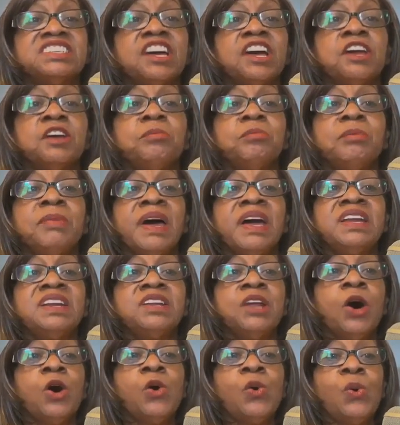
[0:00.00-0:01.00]
they may
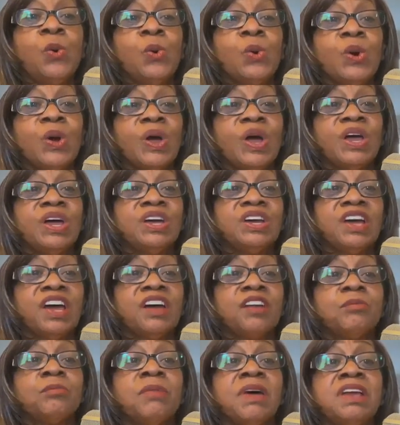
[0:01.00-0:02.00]
know
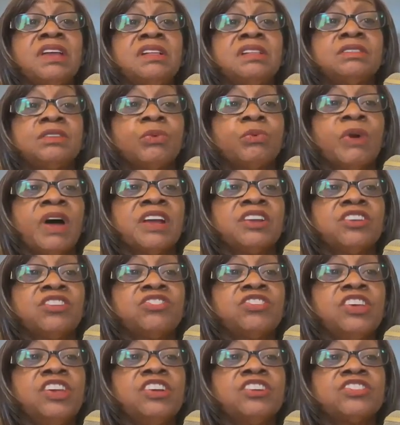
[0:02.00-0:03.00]
and make the right
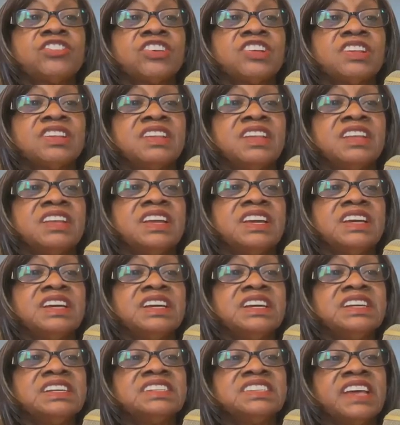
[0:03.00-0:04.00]

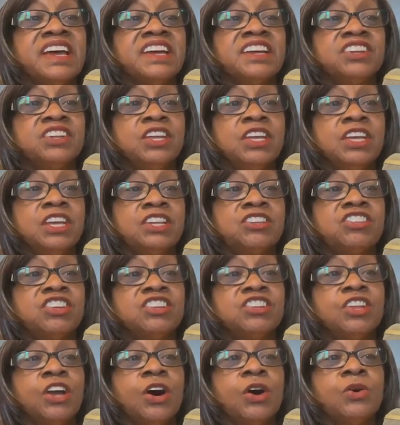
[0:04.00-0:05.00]
decision. They need
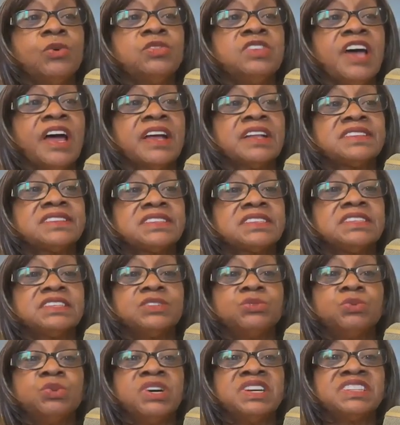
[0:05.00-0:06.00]
to know that
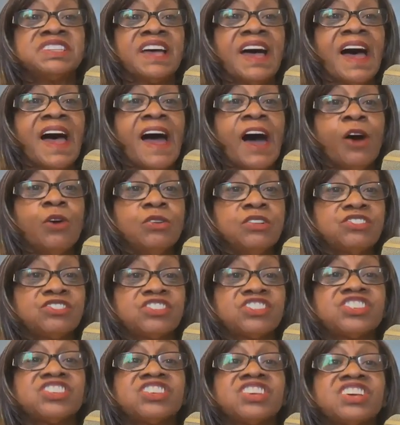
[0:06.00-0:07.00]

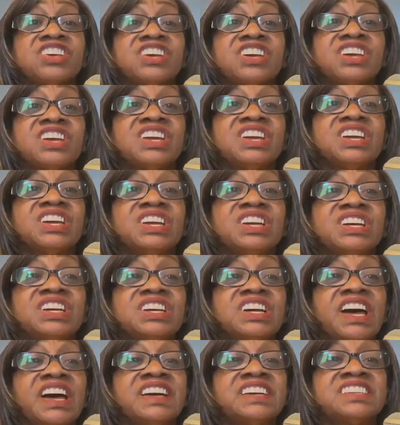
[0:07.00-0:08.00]
without
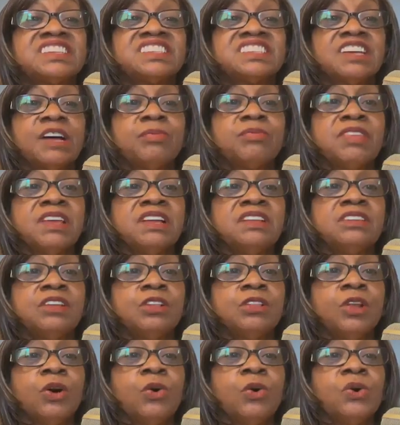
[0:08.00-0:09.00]
accepting
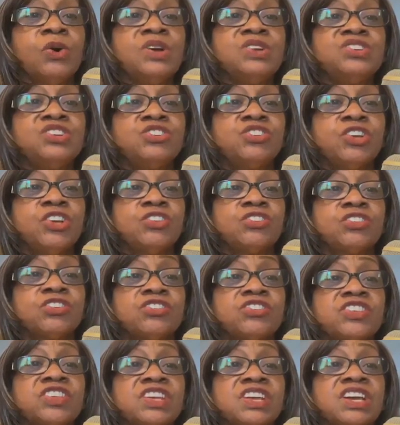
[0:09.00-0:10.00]
the Lord
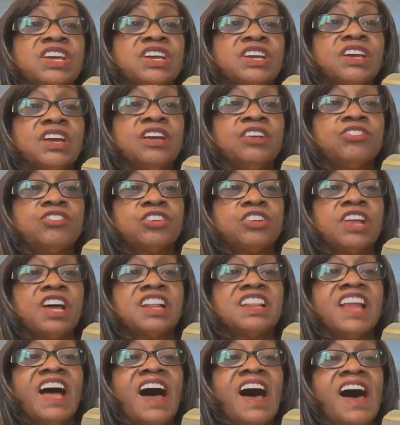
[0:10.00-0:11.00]
Jesus into
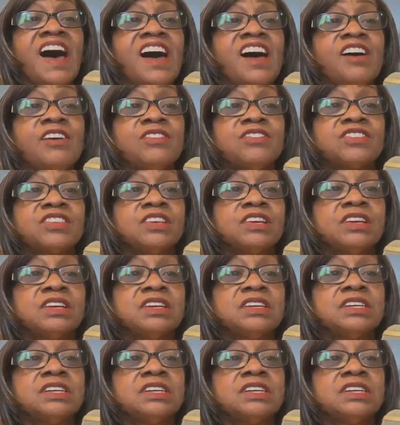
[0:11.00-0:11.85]
their lives